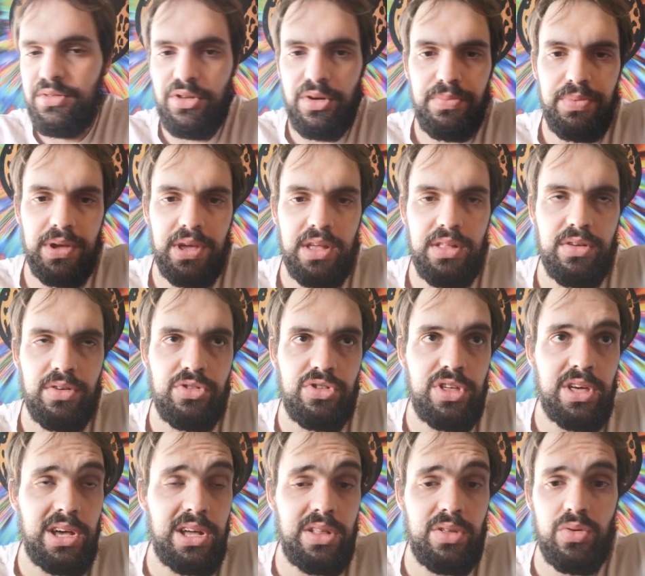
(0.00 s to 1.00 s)
not picking on
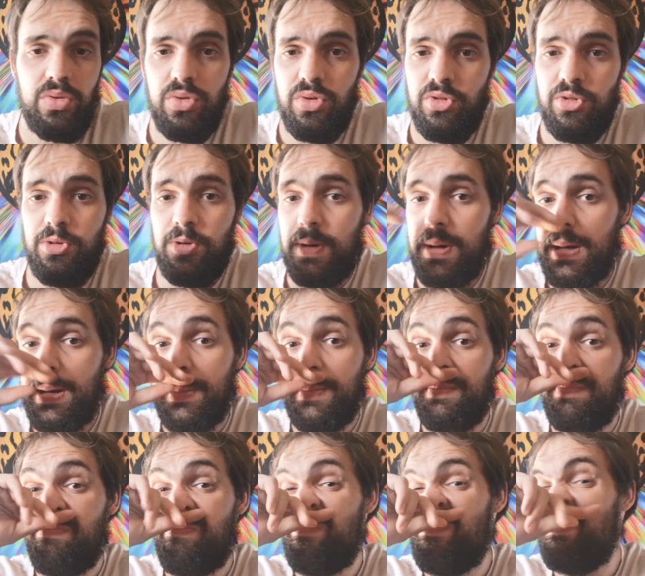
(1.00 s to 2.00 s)
Chad or
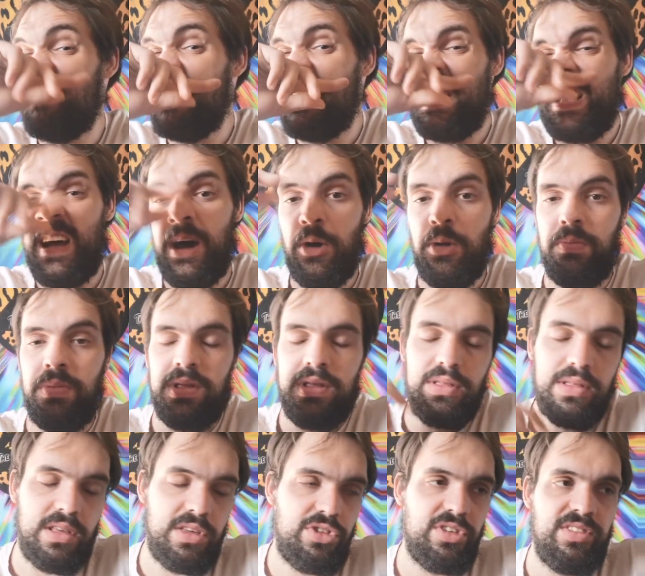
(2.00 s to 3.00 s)
BNL,
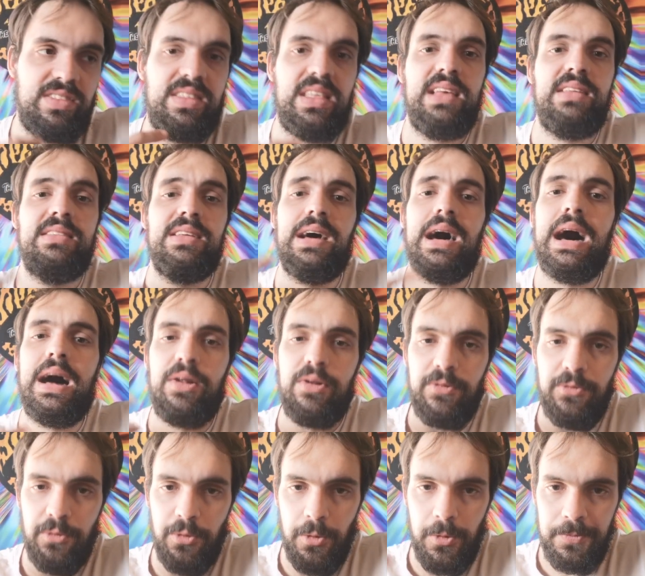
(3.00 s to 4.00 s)
but it's just things that I
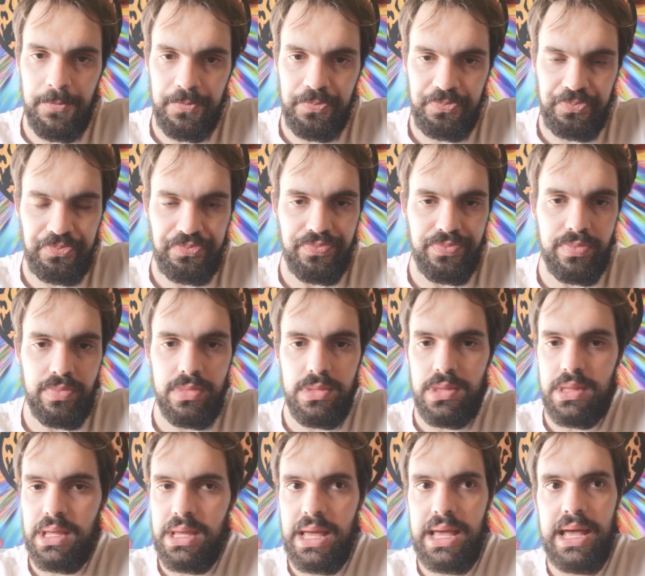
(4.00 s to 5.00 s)
look for.
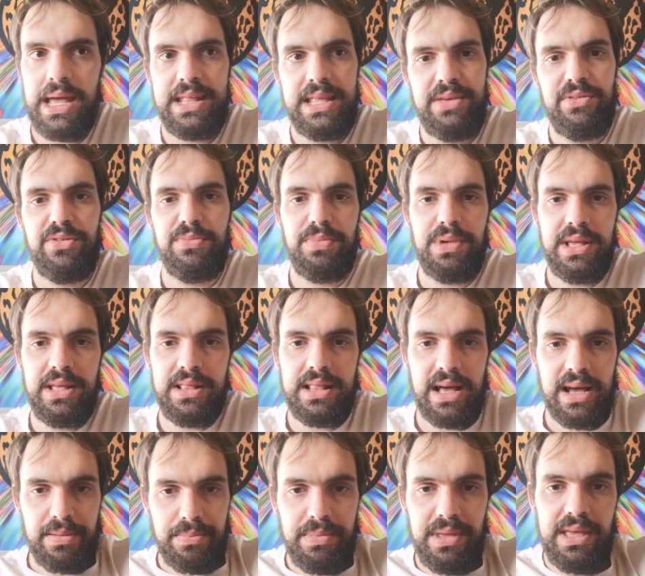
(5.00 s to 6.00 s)
And even being
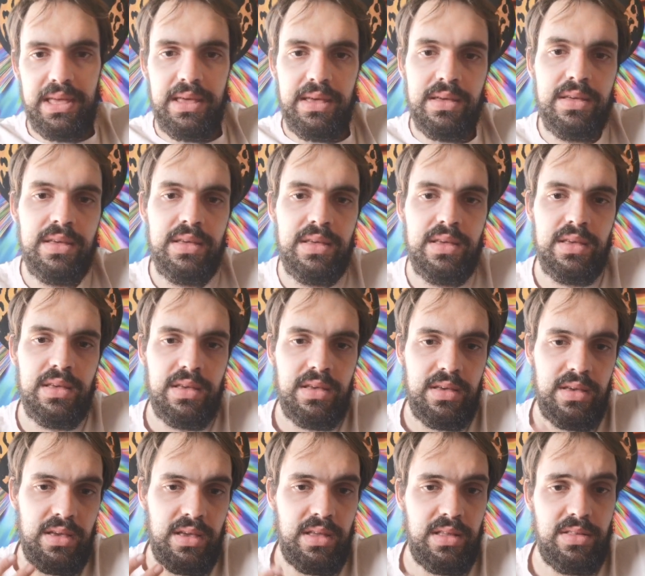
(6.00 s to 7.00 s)
like me,
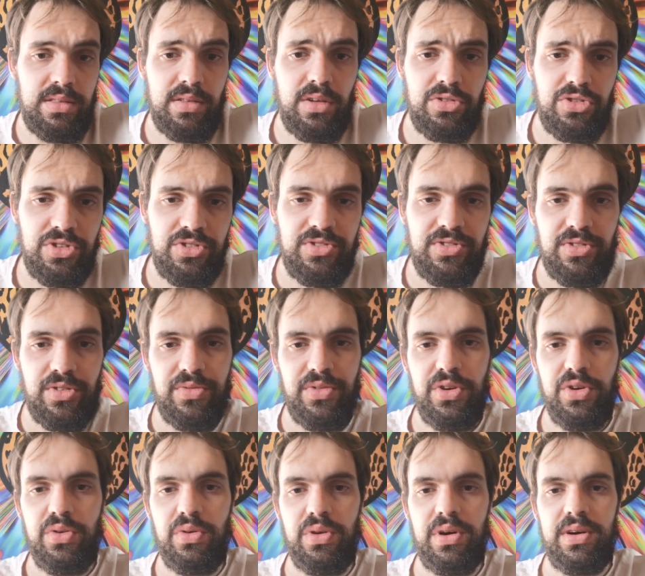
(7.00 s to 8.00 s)
not just a
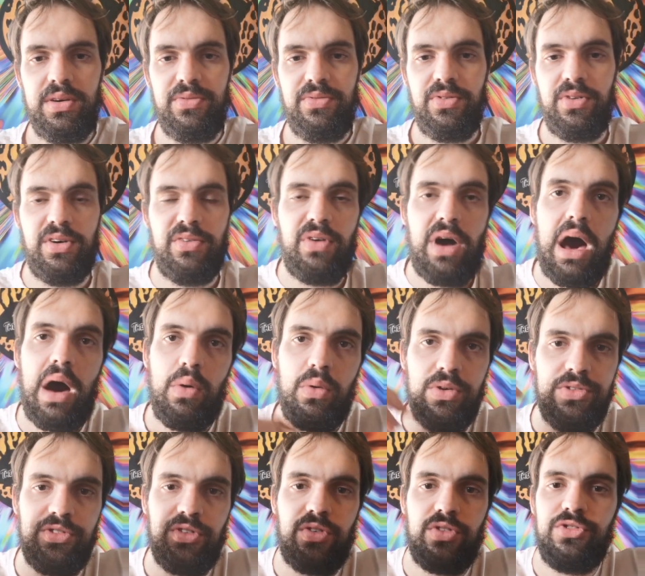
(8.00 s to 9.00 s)
reviewer, if I
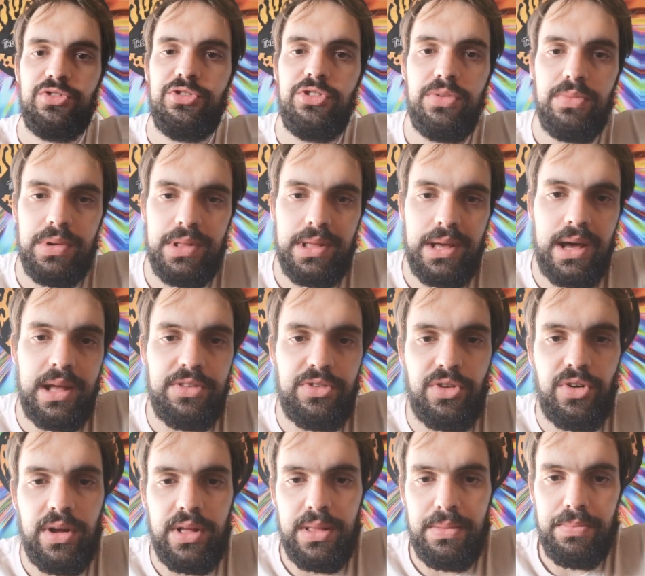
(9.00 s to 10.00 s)
was a consumer and I had
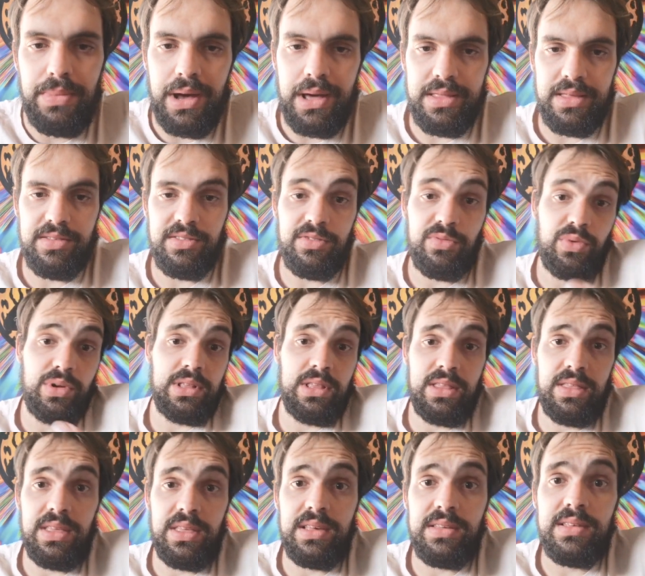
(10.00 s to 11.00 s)
to go out and buy this, is one
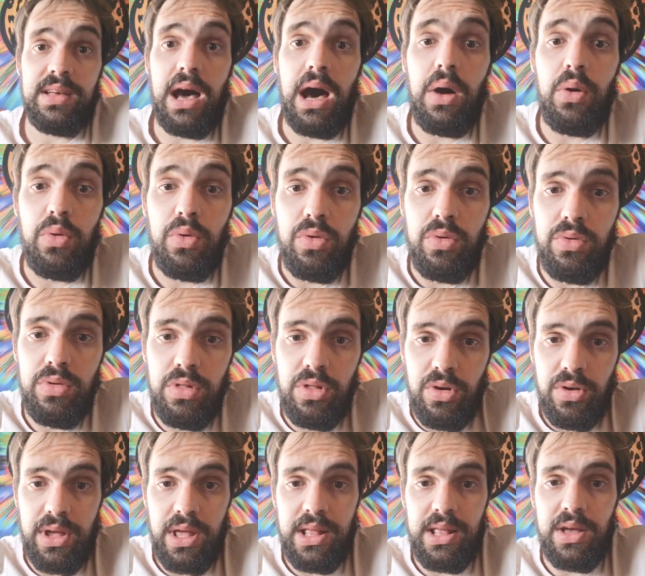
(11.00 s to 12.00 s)
of the things that I will
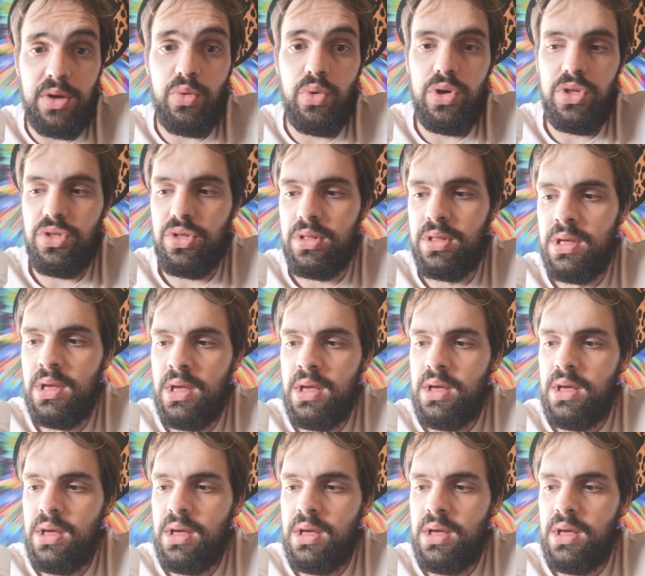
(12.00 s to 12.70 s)
look at and question.